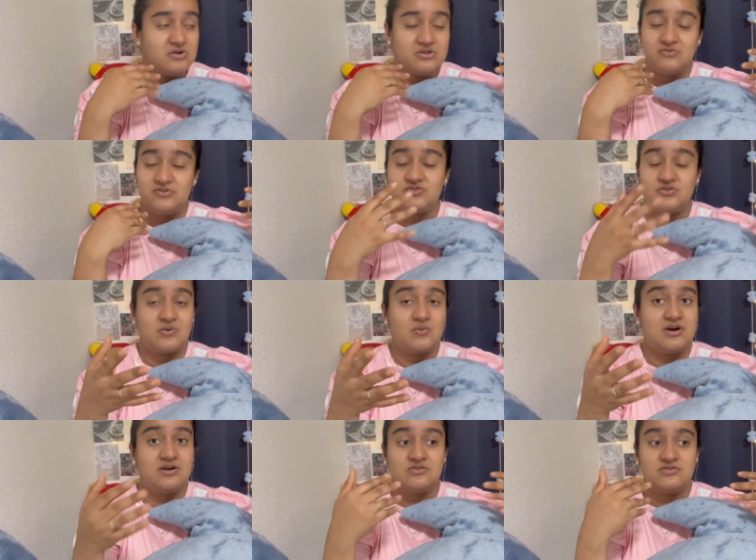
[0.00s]
which
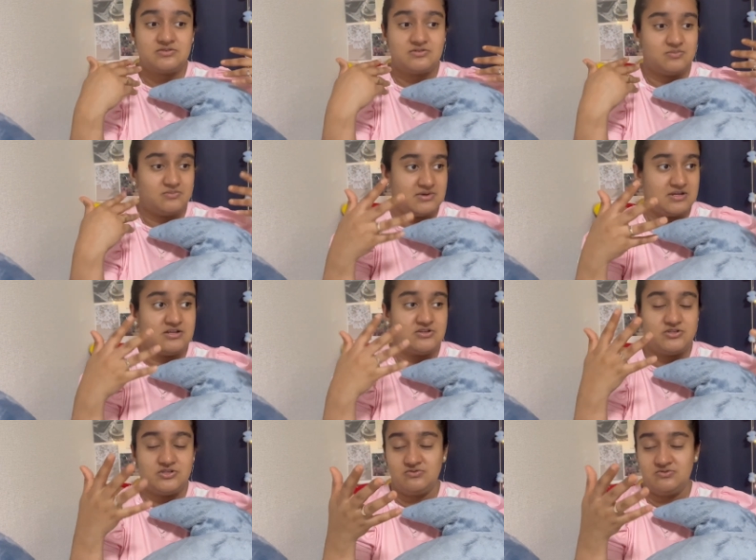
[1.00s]
requires me to
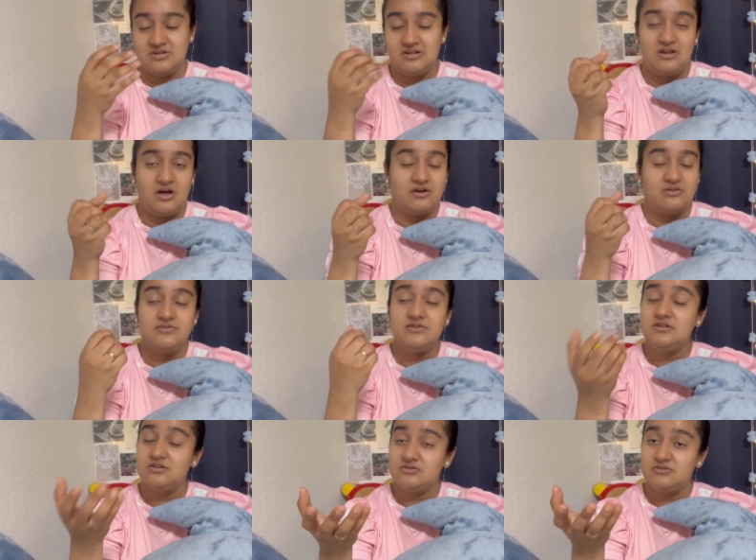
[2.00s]
use a lot of
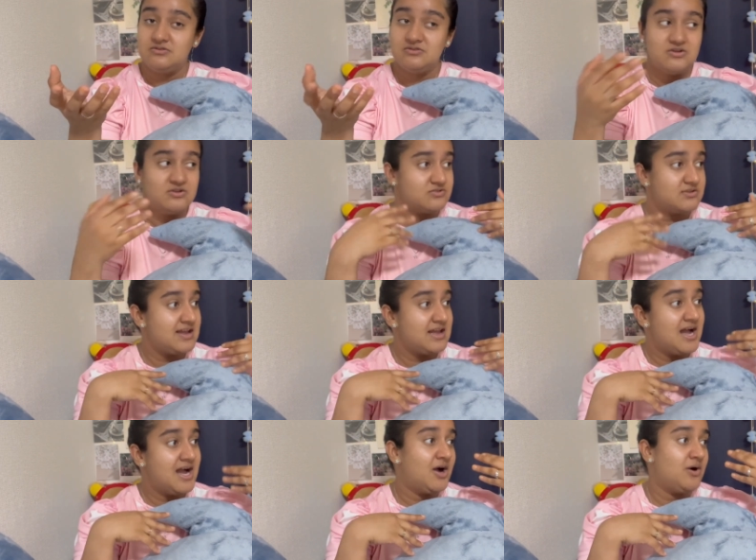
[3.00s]
glue. So I
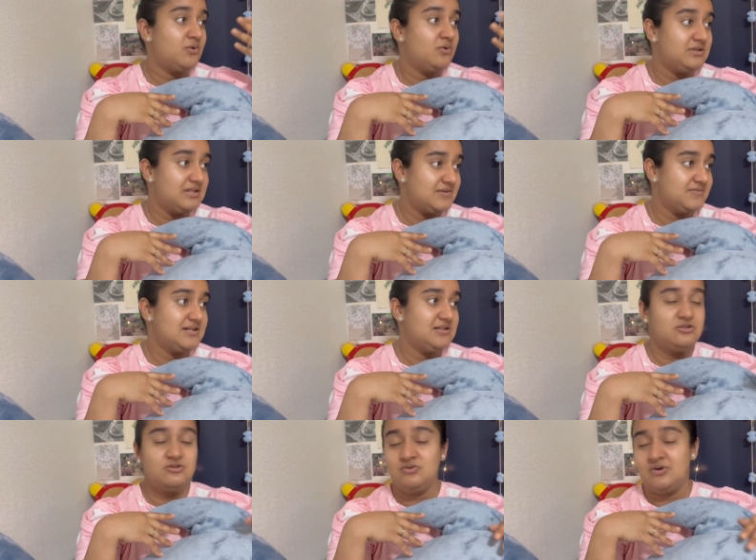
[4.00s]
have liquid
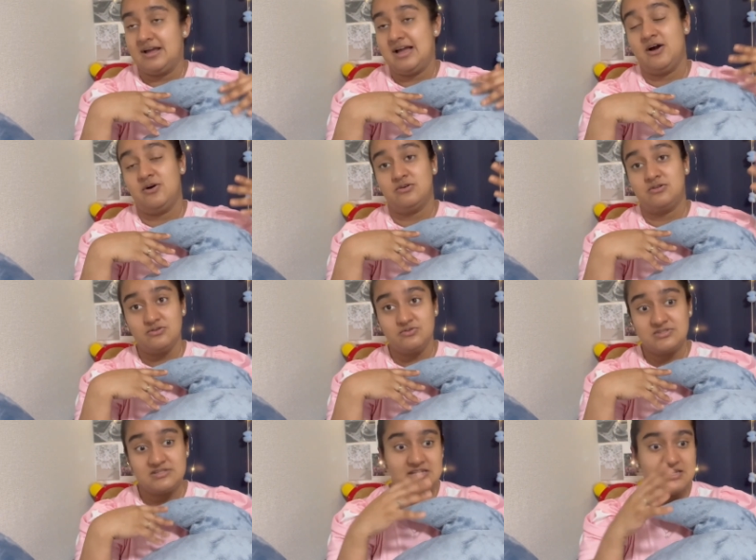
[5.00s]
glue, I have glue
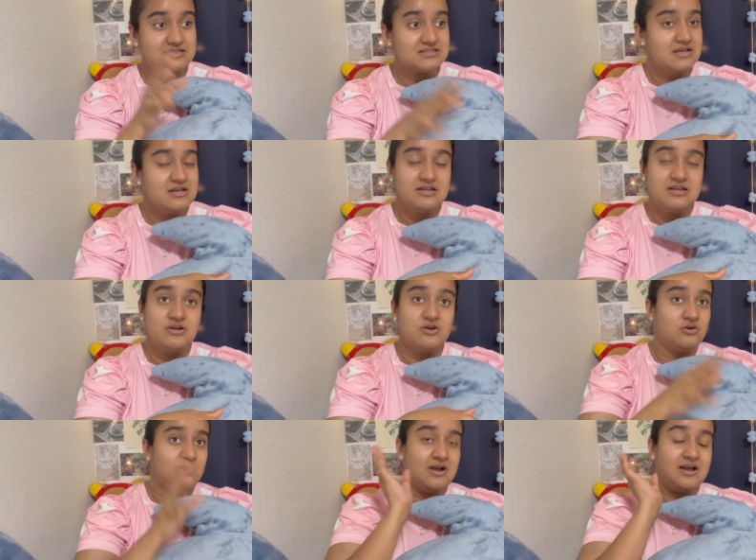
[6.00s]
sticks, you
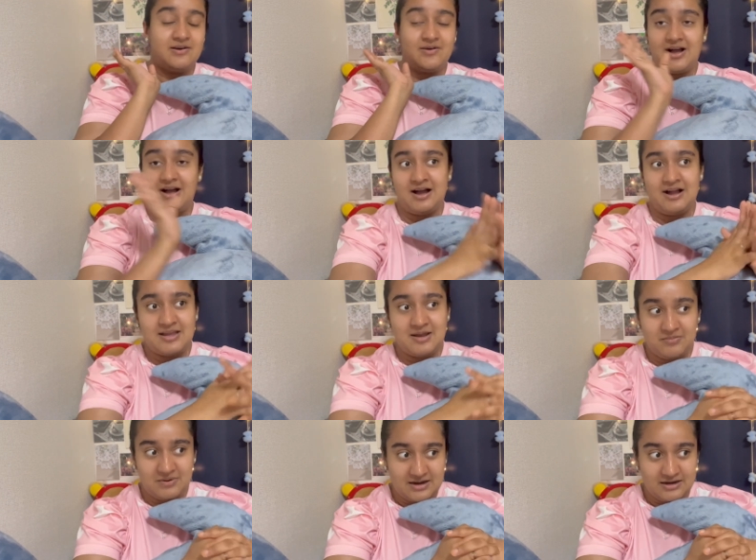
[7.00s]
know, and I am
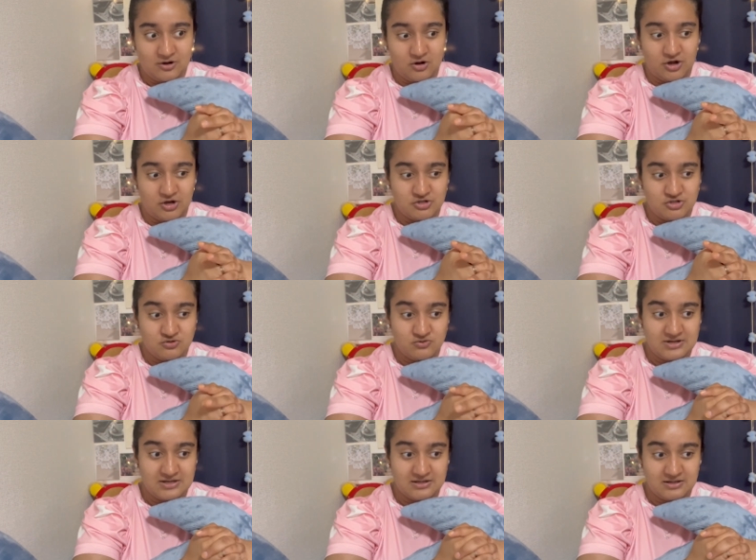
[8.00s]
planning on
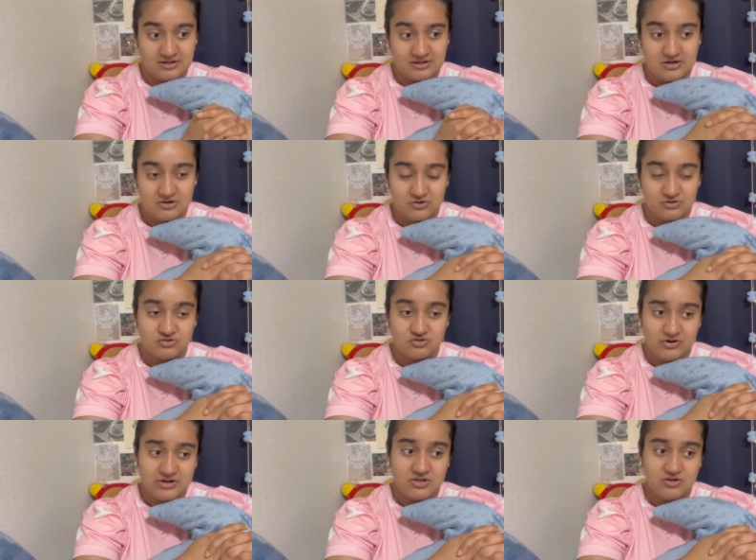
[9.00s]
doing, you know,
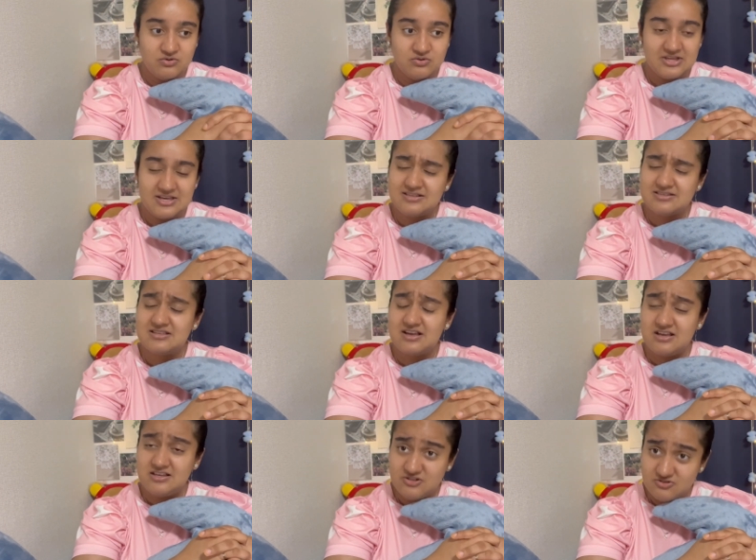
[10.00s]
showing you things I
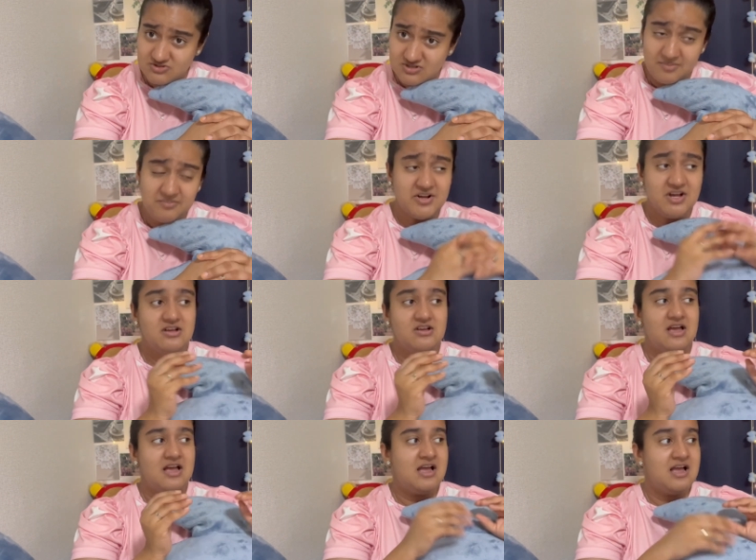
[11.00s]
use up
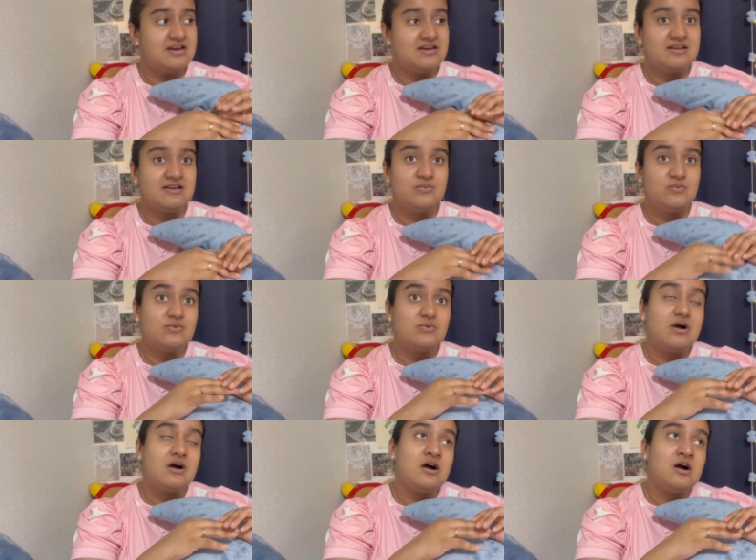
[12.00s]
and
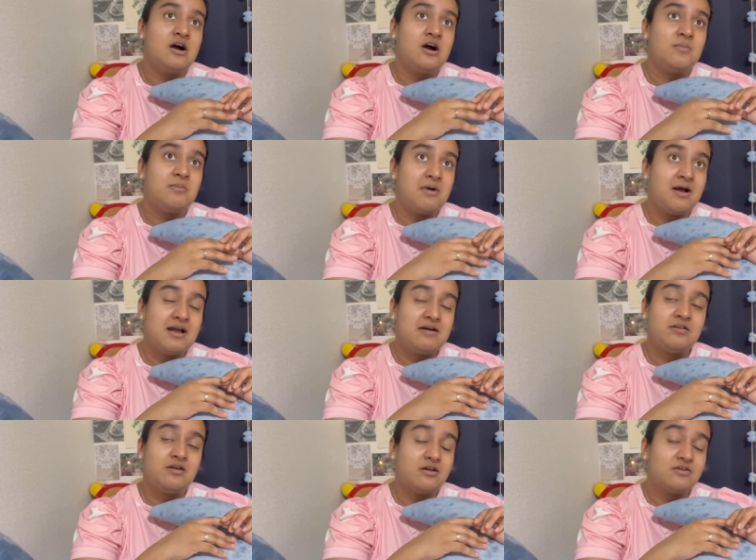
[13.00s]
um, I have a
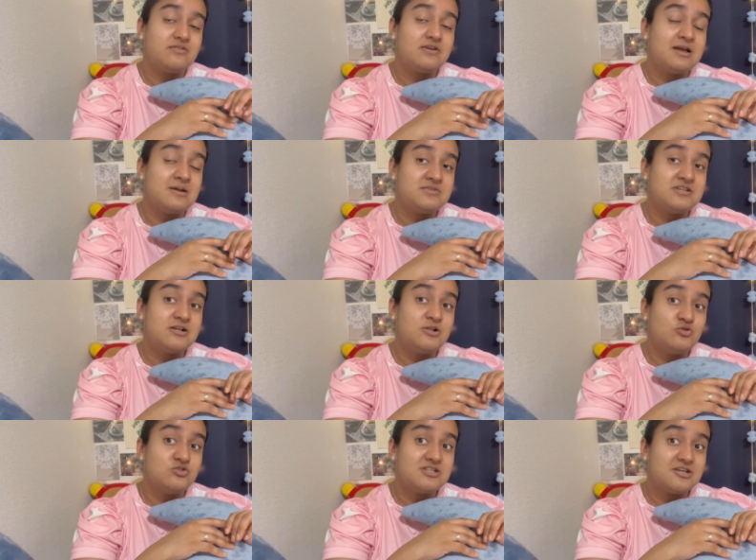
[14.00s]
lot of empty
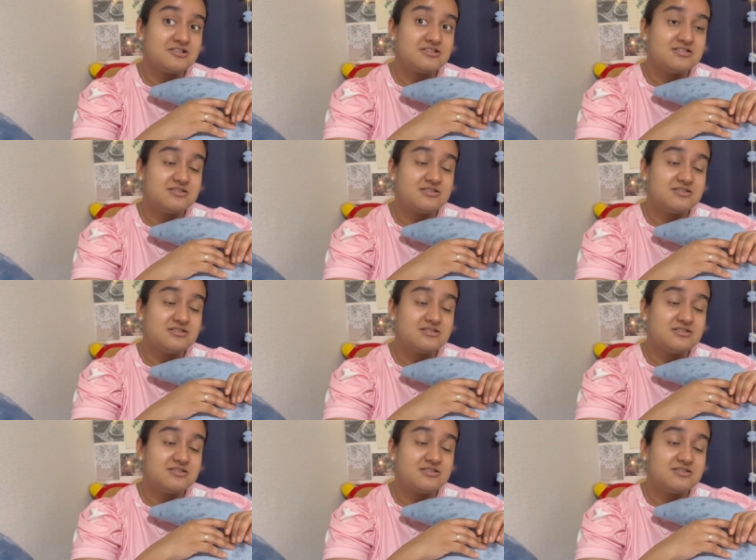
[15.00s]
glue sticks.